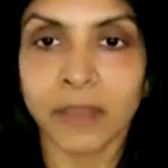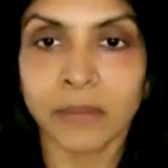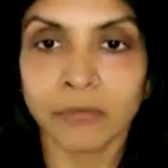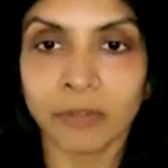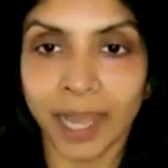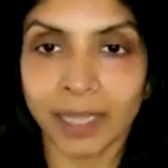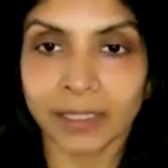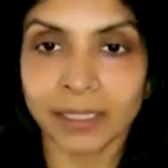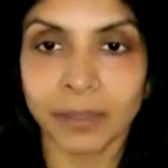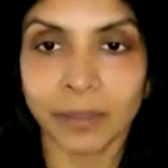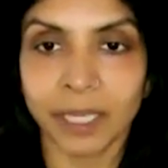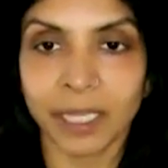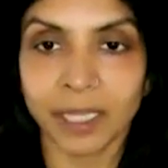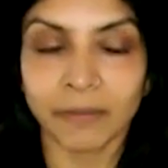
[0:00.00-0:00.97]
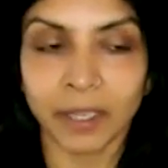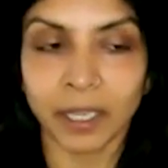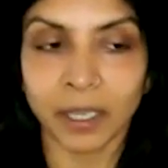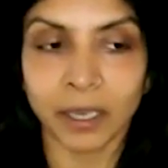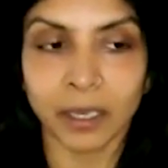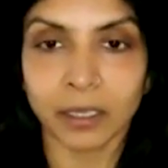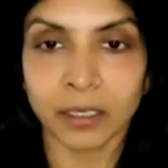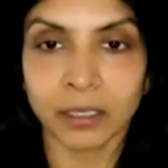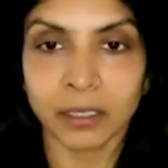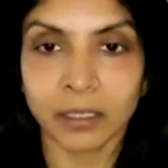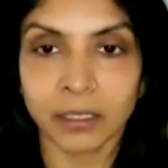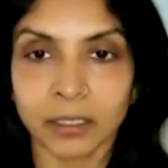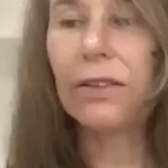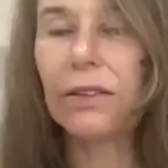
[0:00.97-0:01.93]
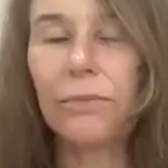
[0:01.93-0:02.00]
then relax the pinky finger. And
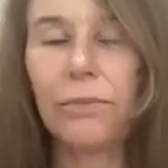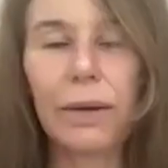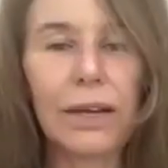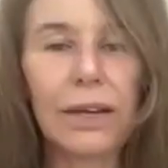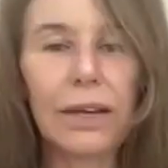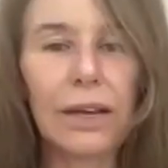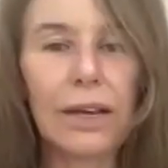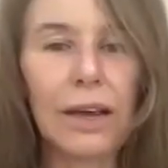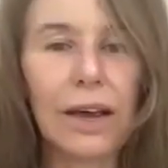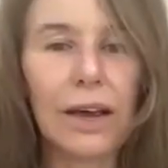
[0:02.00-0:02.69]
relax the pinky.